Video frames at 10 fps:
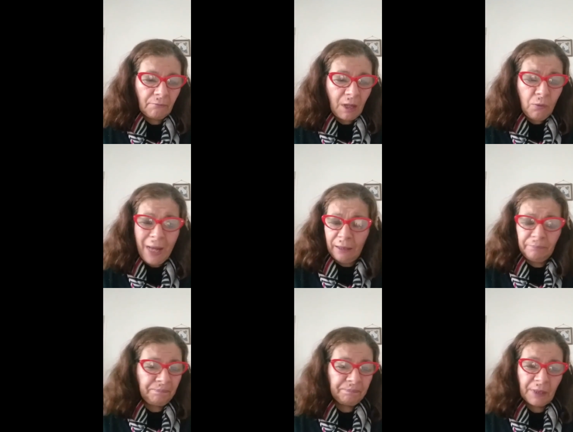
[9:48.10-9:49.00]

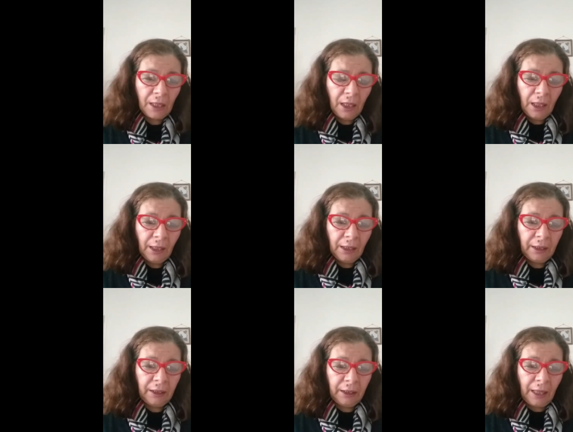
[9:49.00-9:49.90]
Well,
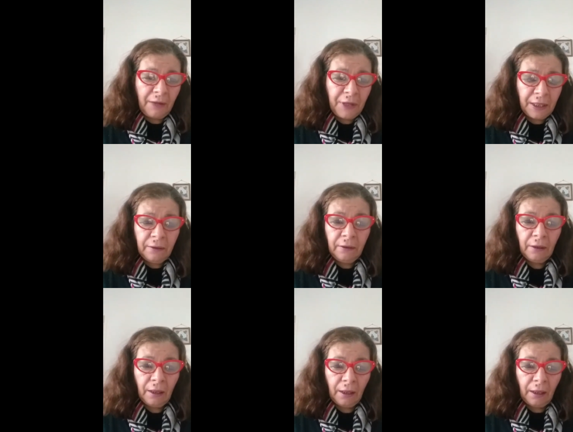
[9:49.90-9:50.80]
I think
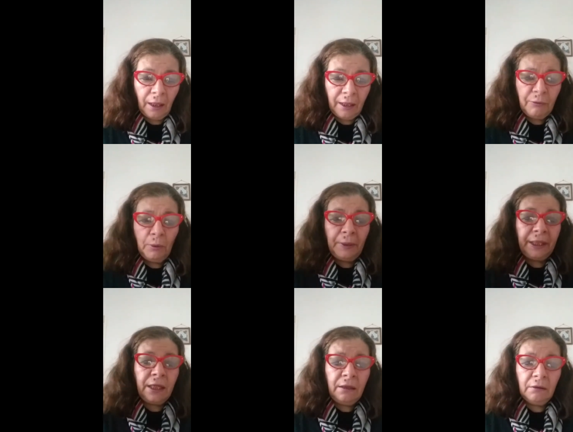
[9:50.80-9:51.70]
I've
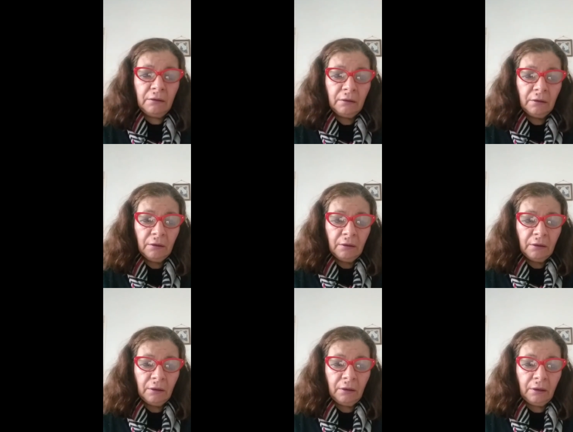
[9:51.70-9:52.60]
already
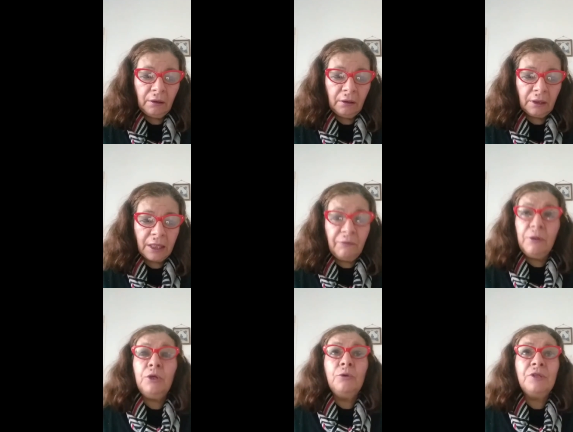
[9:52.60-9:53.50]

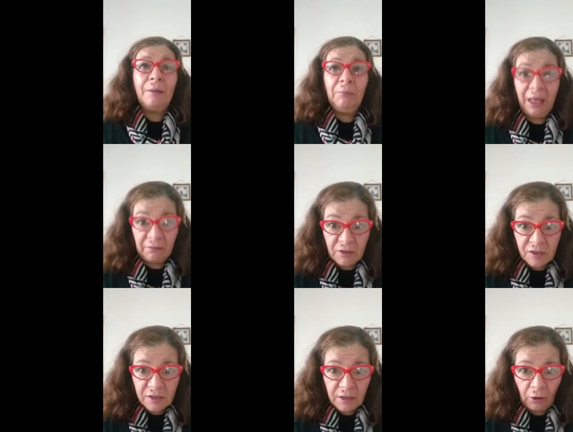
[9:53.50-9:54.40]
given you some
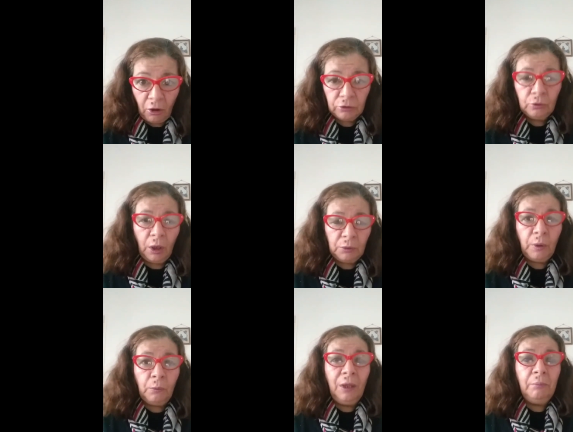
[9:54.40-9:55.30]
hints on what
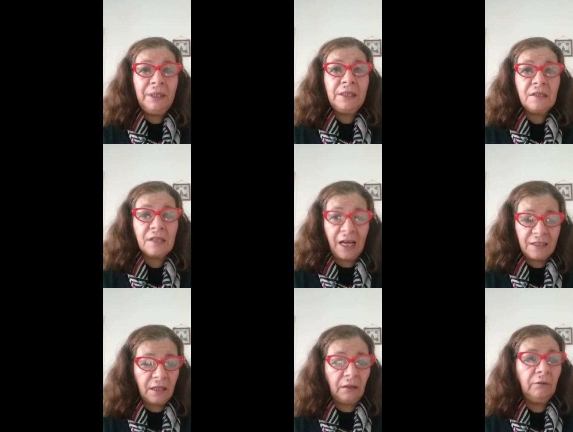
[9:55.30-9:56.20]
we will be
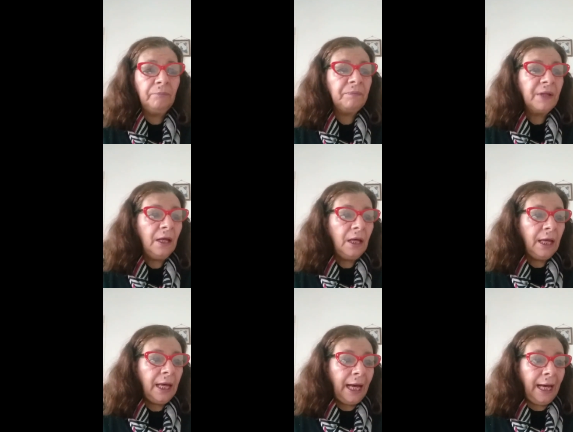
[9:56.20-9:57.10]
discussing.
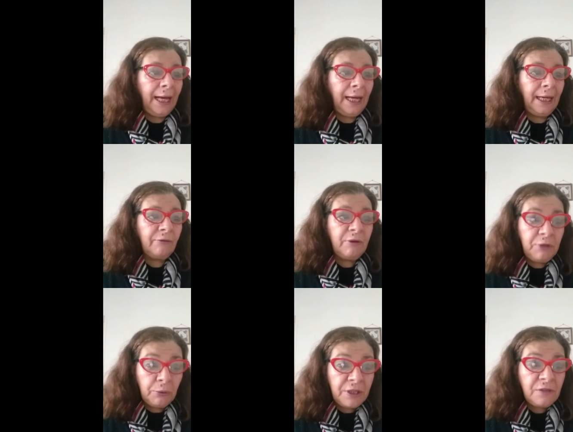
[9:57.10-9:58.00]

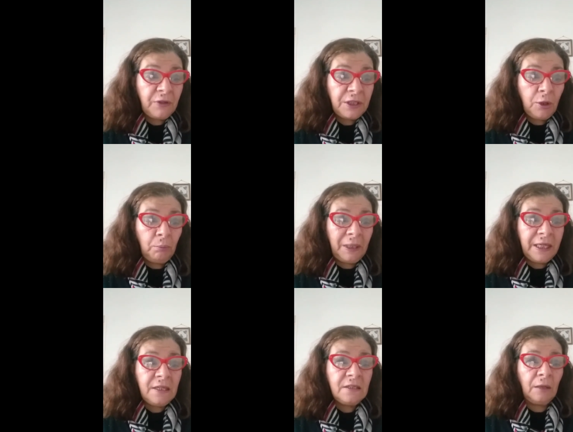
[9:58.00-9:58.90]
Review this video,
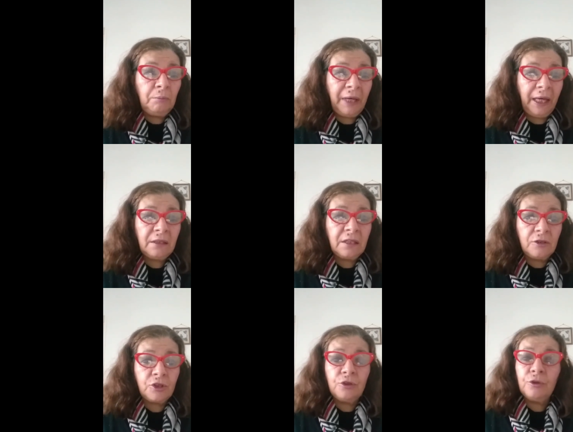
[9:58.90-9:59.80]
please, and pay
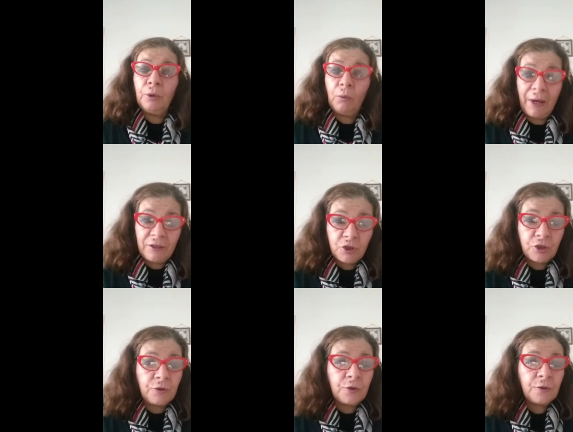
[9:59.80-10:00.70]
attention to the
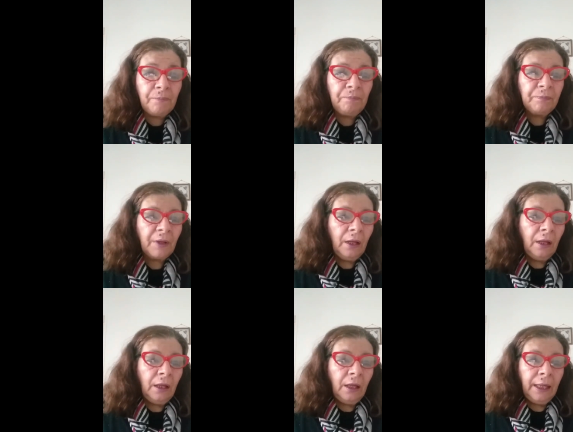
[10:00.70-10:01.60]
questions.
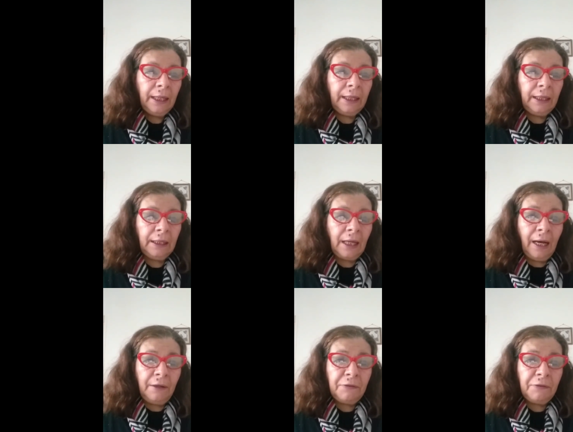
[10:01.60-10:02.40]
I